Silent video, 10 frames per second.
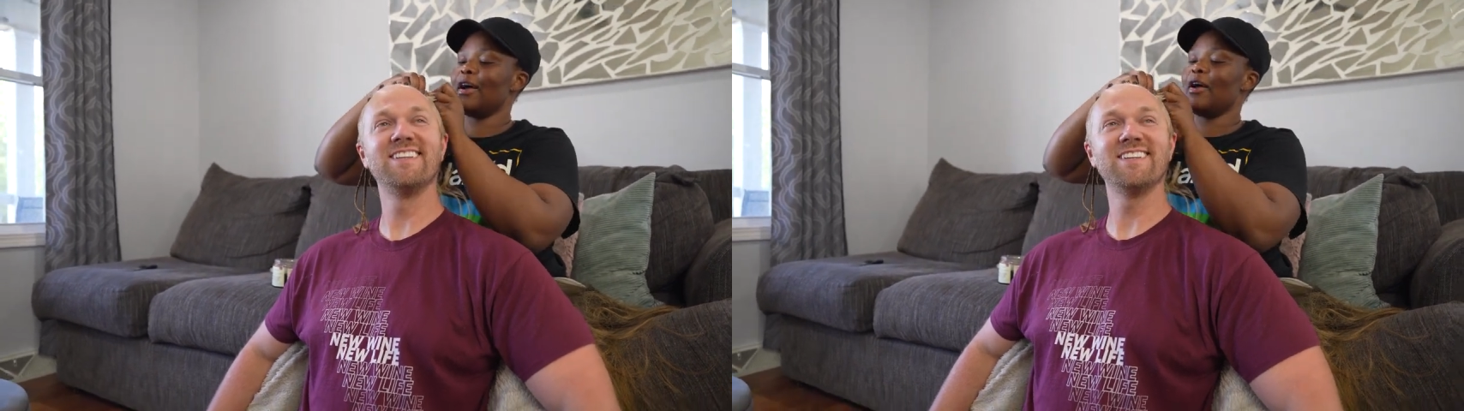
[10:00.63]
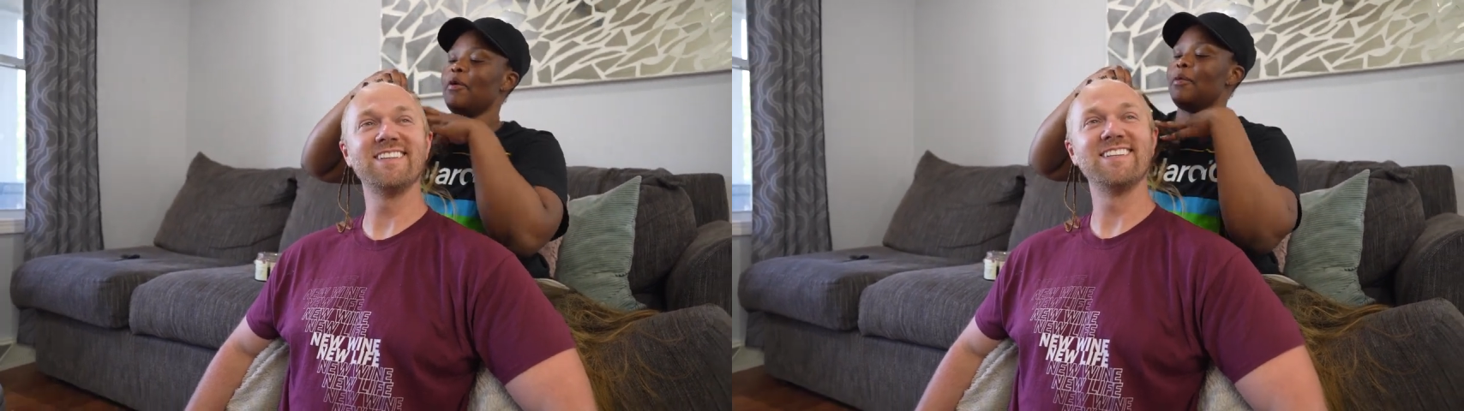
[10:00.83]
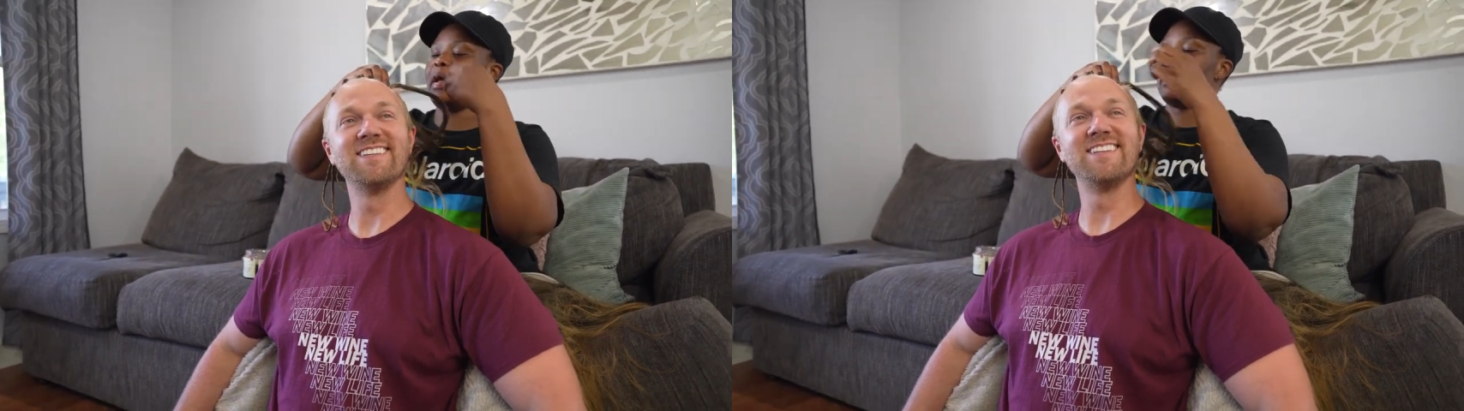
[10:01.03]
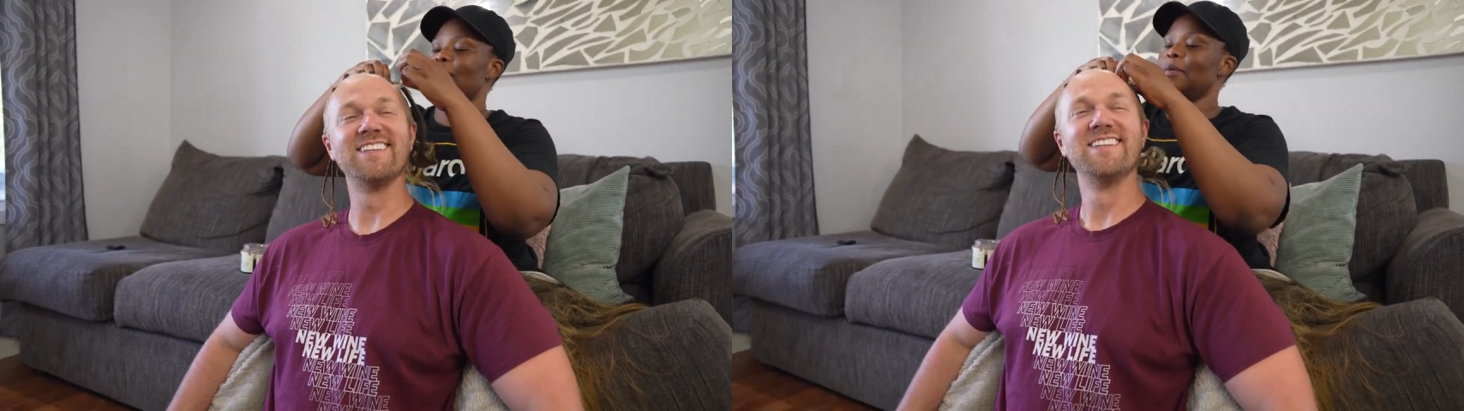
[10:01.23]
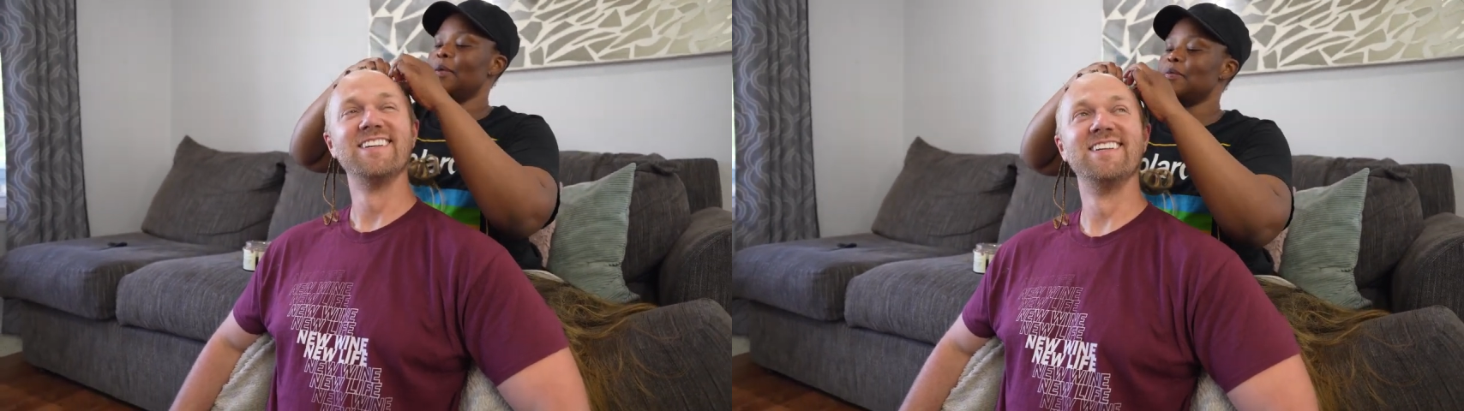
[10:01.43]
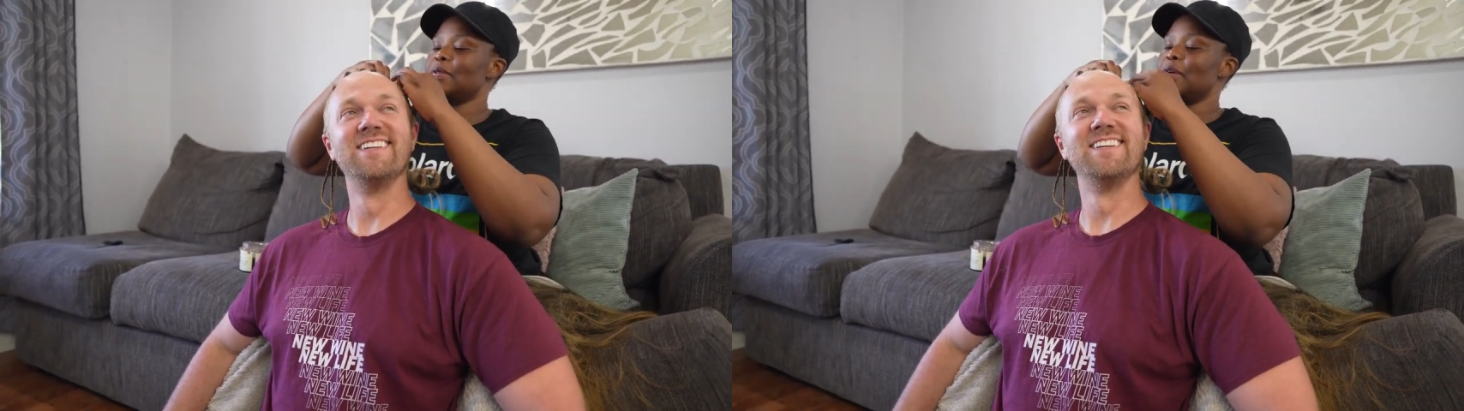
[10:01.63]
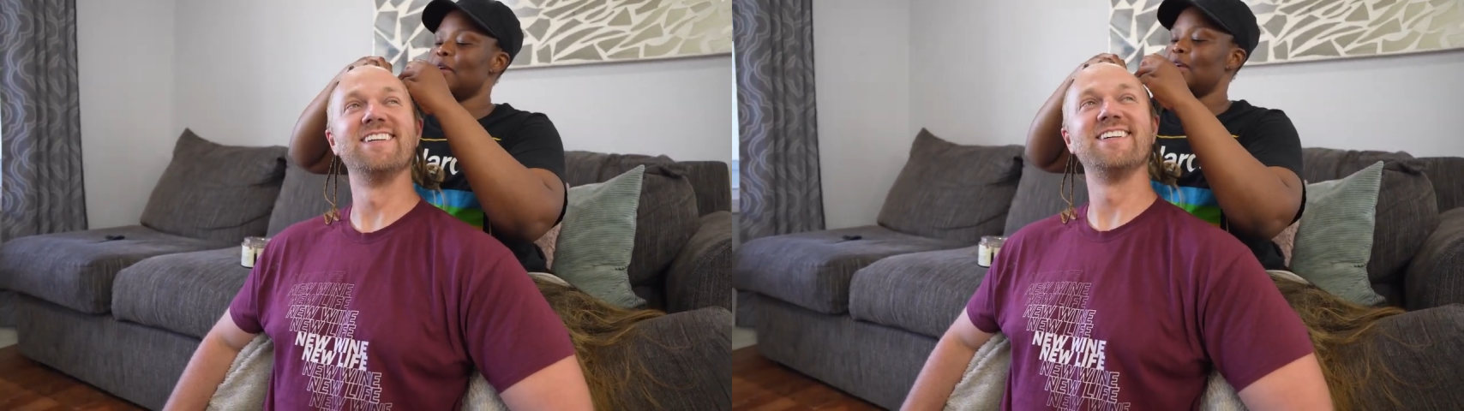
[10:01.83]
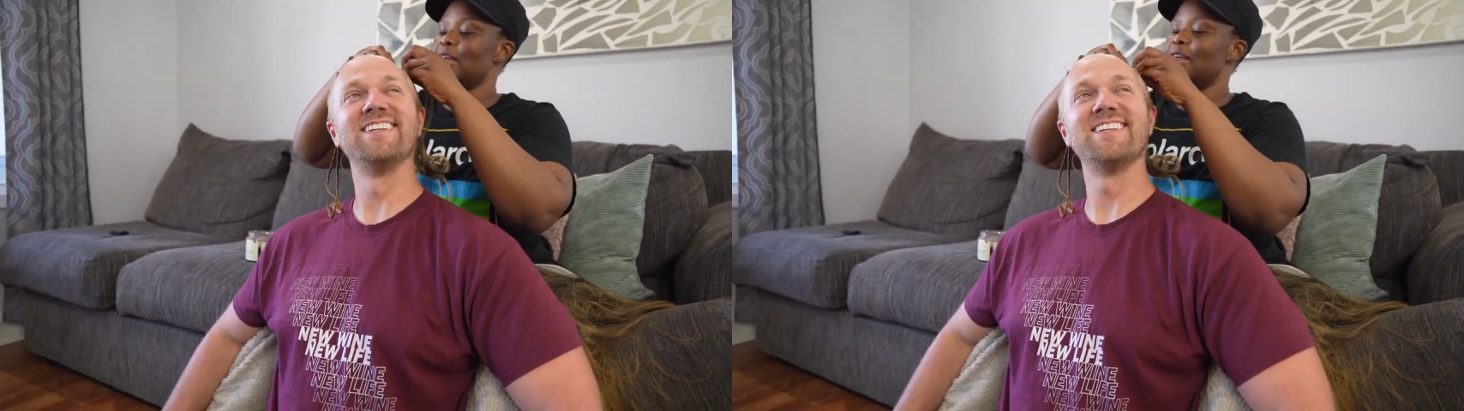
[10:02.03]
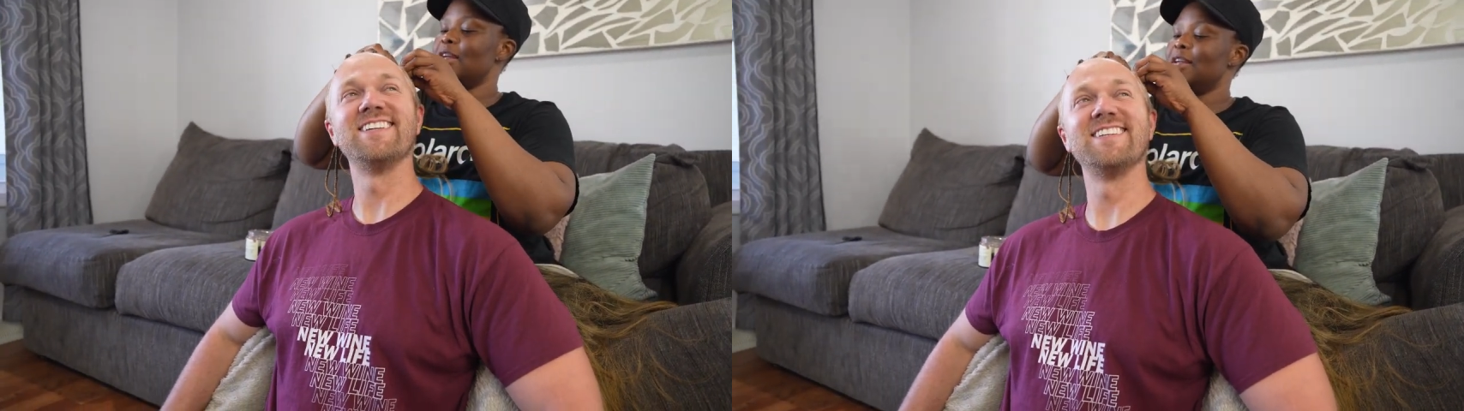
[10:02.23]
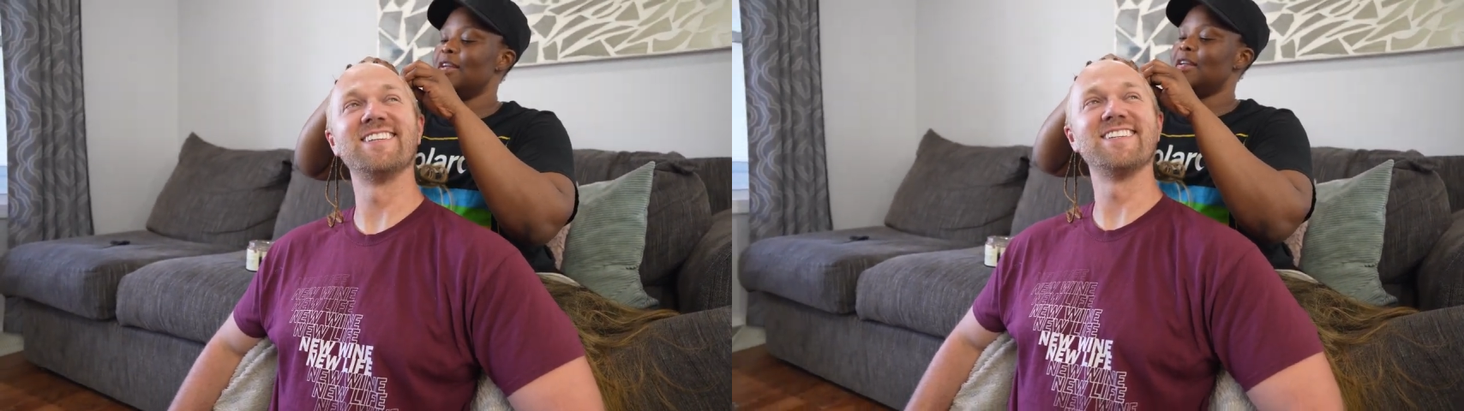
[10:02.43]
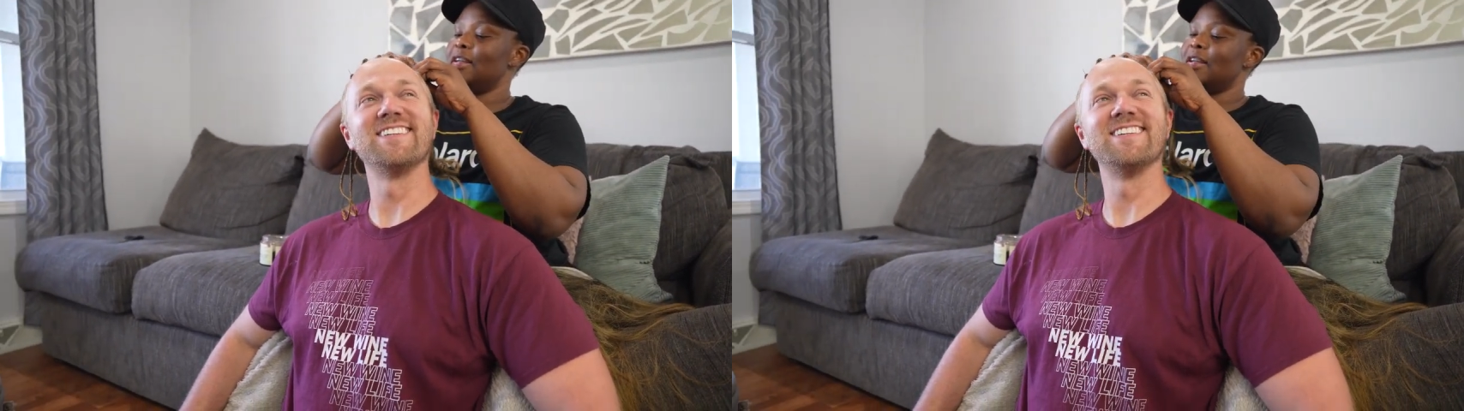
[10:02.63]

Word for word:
Speaker 1: oh babe, I'm sorry. Papa,